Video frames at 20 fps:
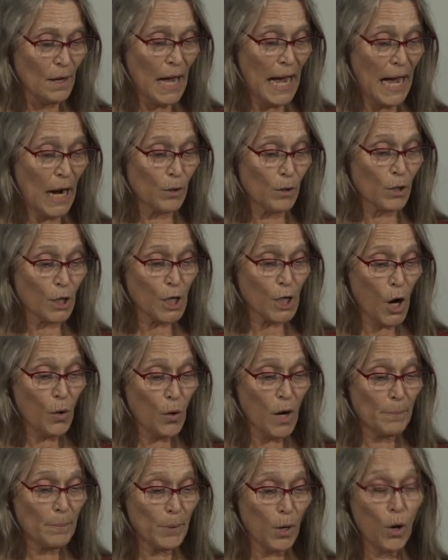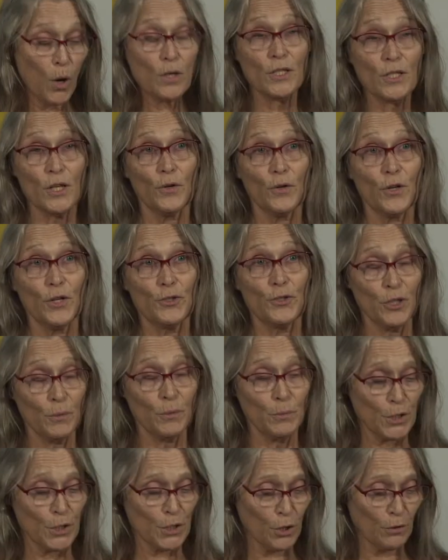our co-op also
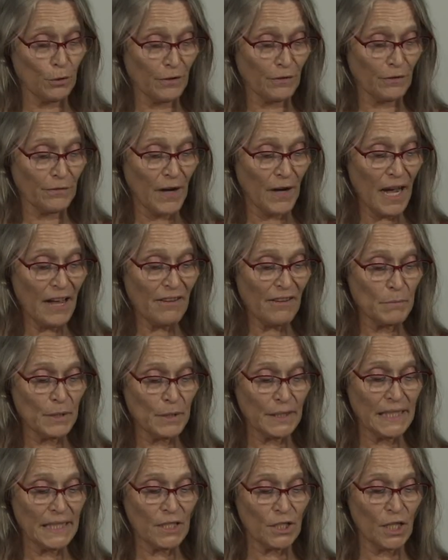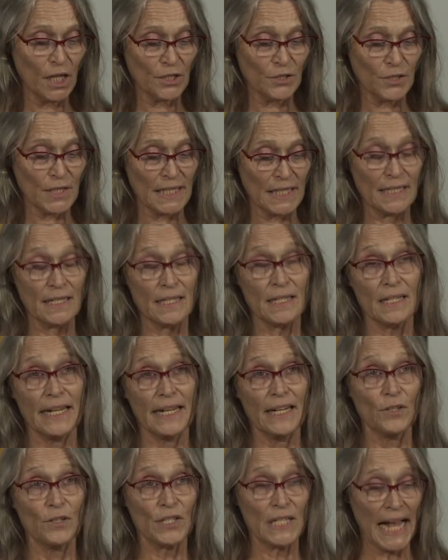contributes over $5 million in
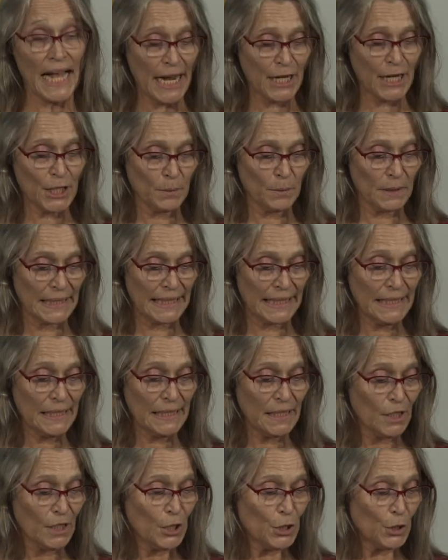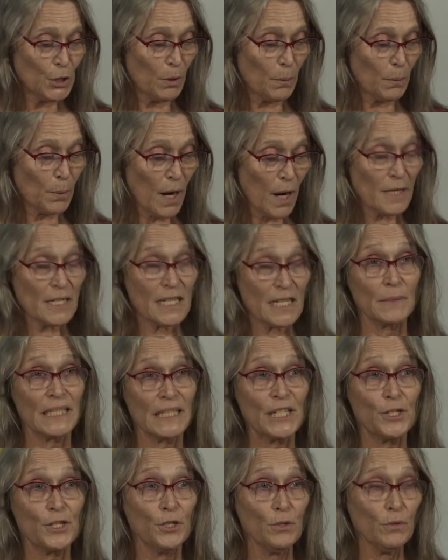sales annually to approximately
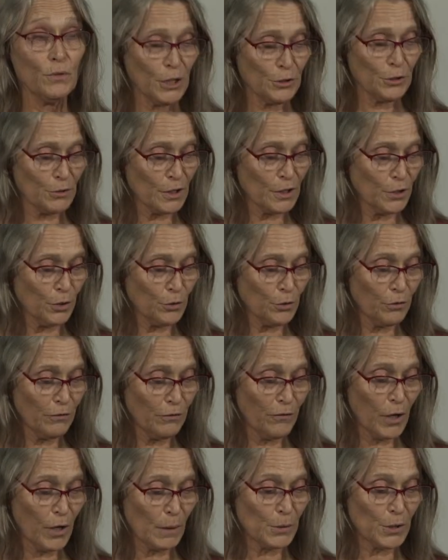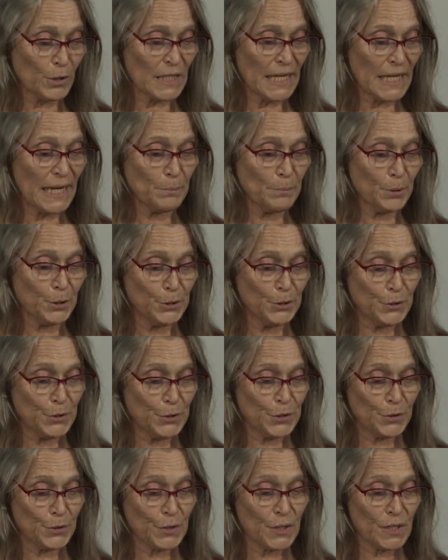200 local farmers and
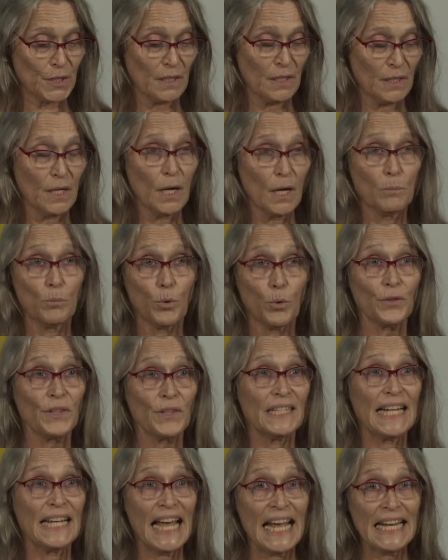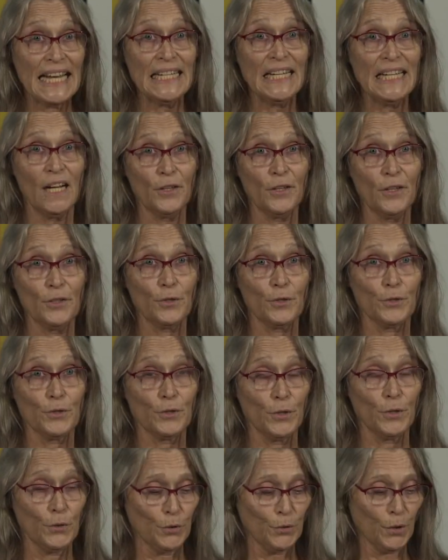producers, more than any other
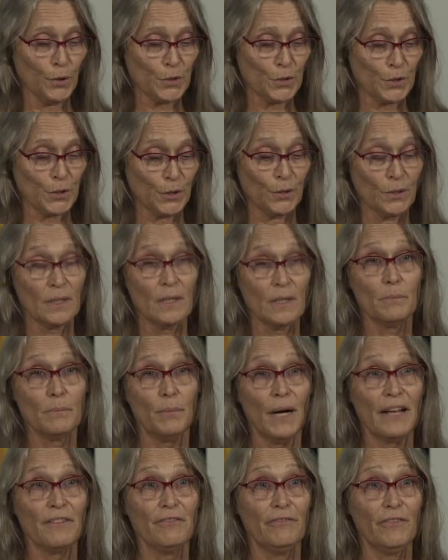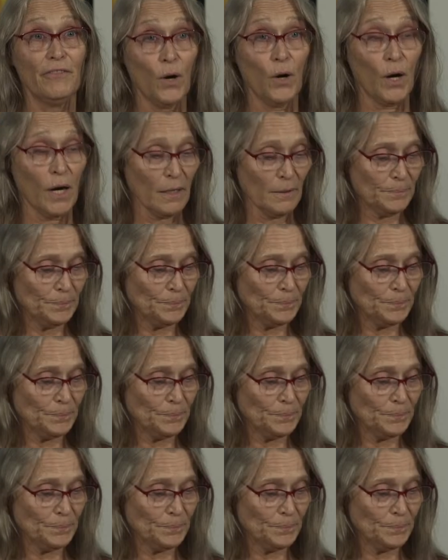local grocer by far.